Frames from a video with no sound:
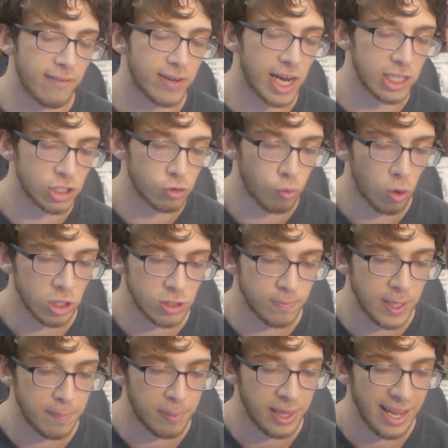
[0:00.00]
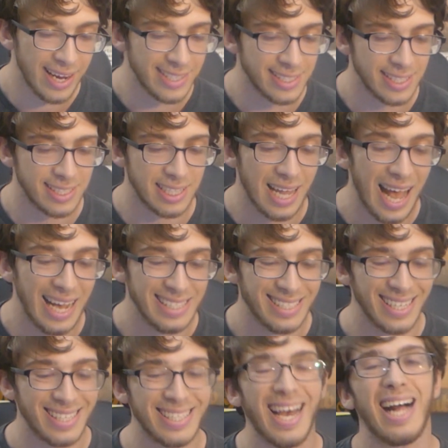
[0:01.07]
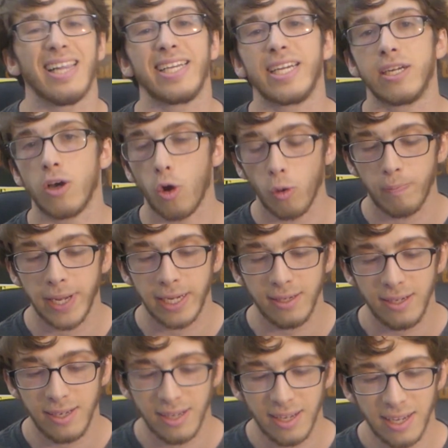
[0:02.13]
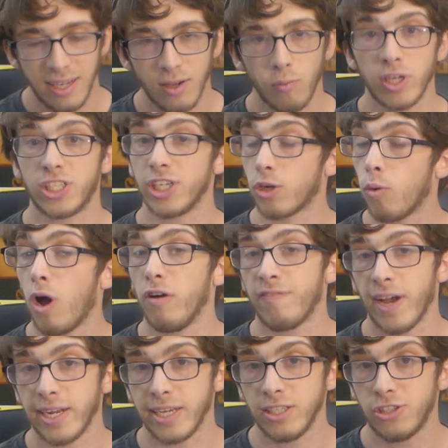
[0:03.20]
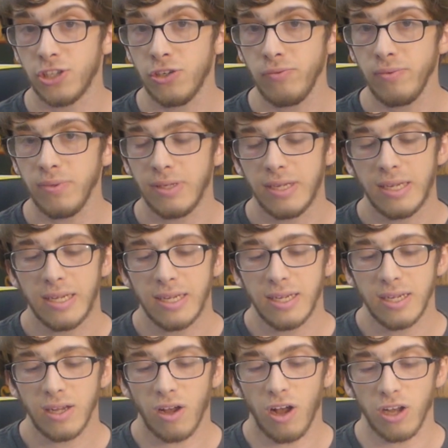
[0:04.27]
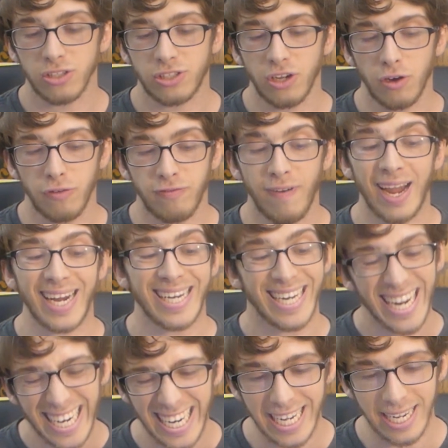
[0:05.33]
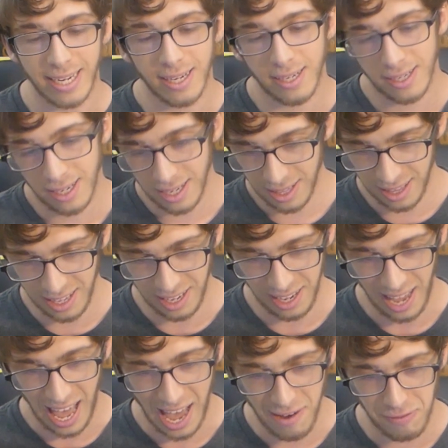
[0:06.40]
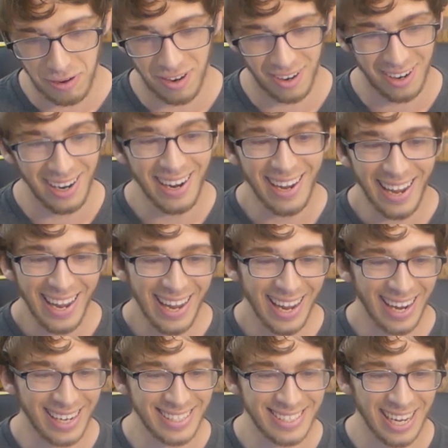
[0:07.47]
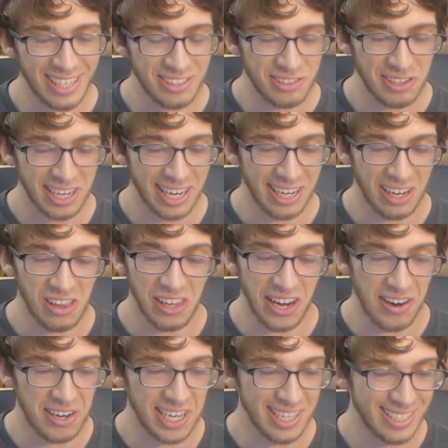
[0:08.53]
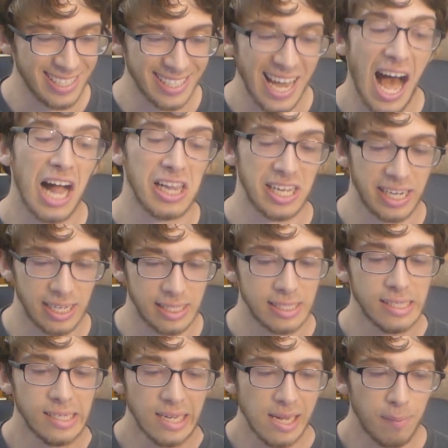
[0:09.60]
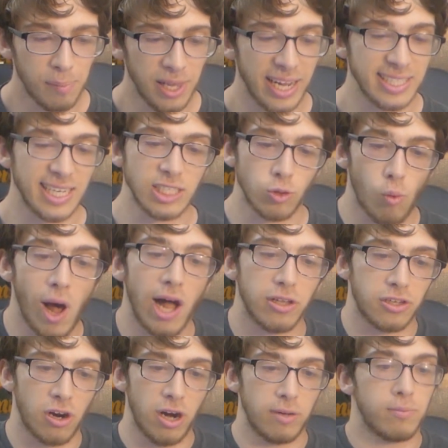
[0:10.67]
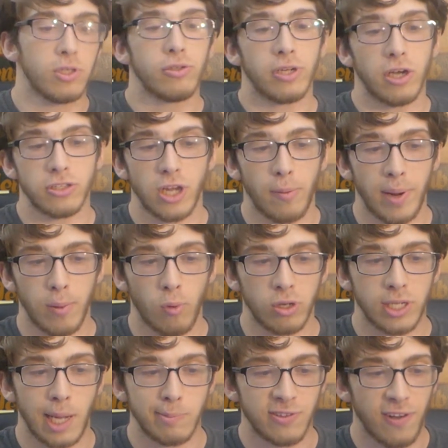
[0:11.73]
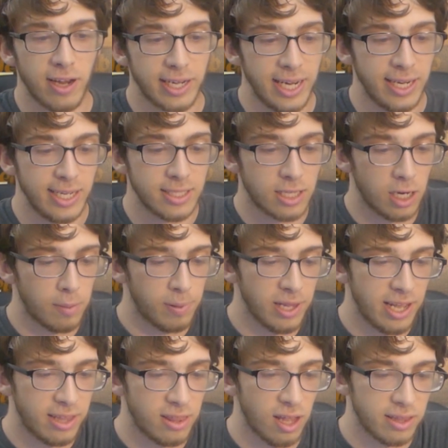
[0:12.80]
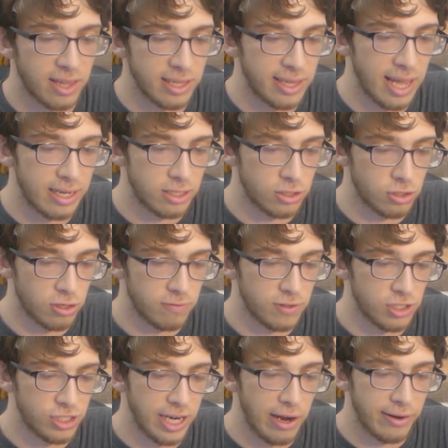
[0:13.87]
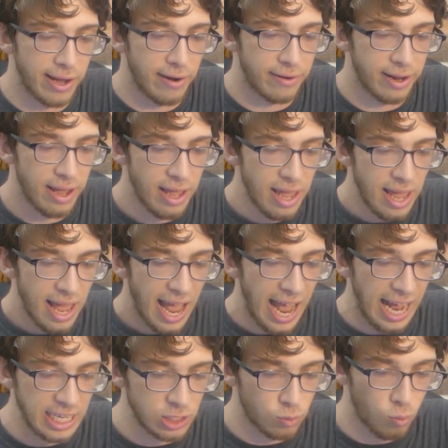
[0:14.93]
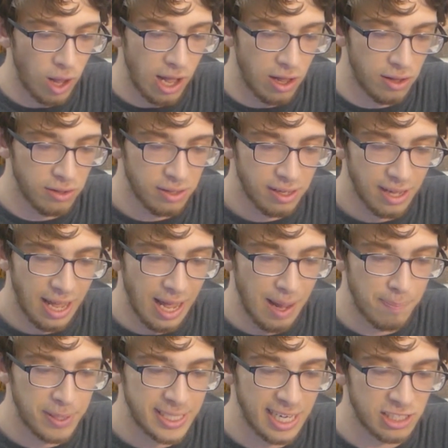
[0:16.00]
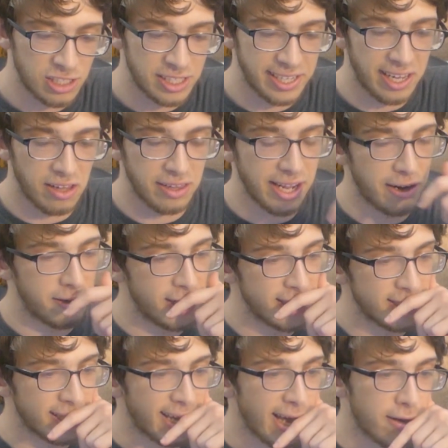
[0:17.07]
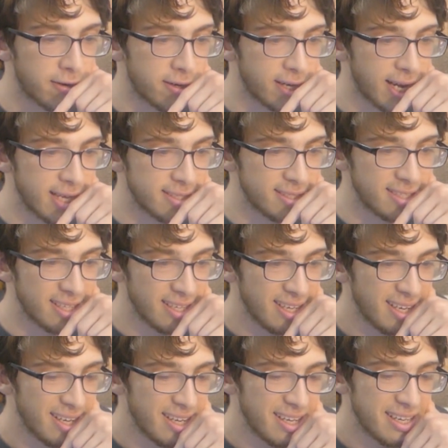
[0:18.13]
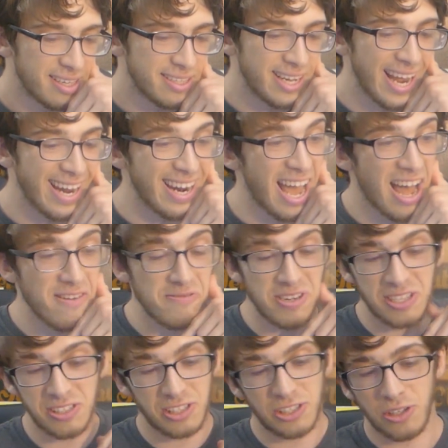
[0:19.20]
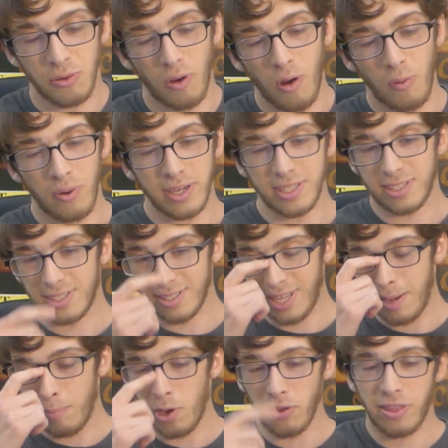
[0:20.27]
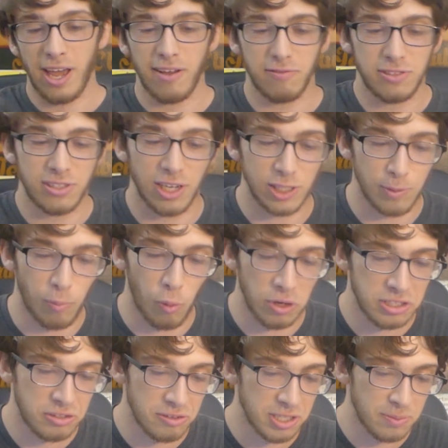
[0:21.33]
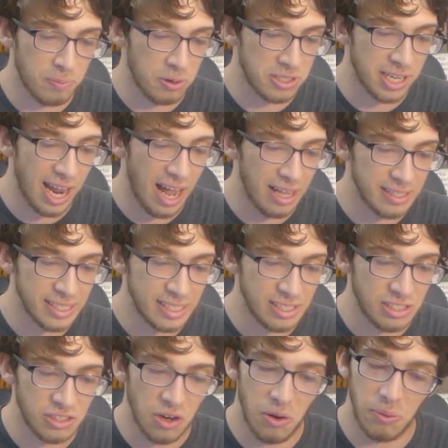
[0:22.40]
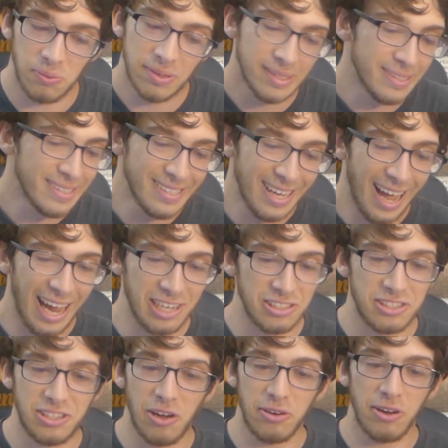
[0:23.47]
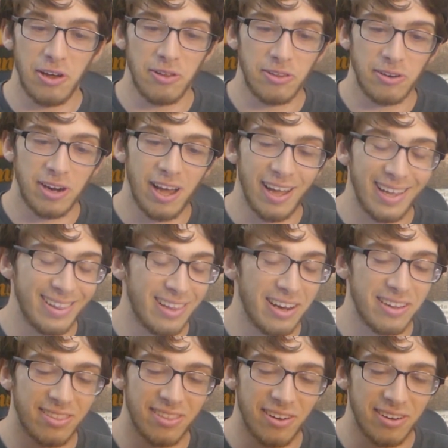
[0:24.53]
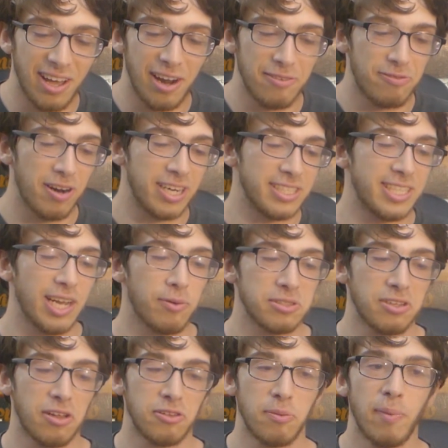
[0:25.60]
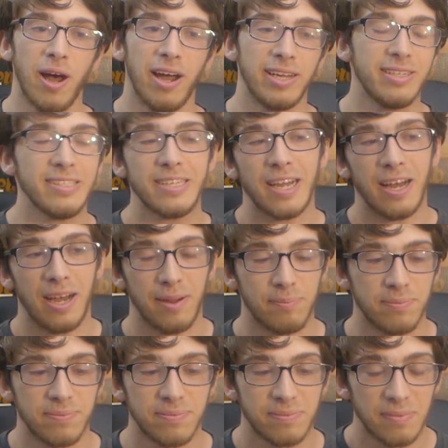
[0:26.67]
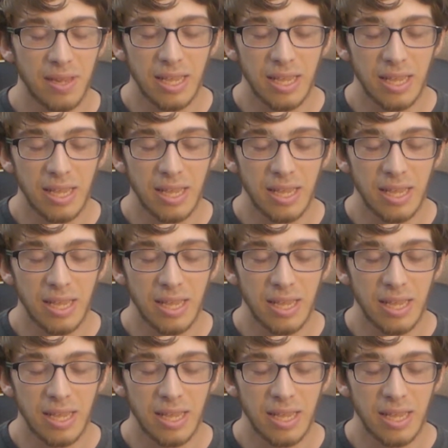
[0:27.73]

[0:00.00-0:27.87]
I've got Schwartzman plays his last Italian Open, which he qualified into. Also, Fognini, the ever eccentric and hilarious Italian, plays as a wild card. Who knows how many more times Fognini is going to play. Thought that deserved the shout out as well. Potentially hilarious encounter against Dan Evans, who they both have such boisterous personalities. So I just don't know. They're not afraid to say what's on their mind. And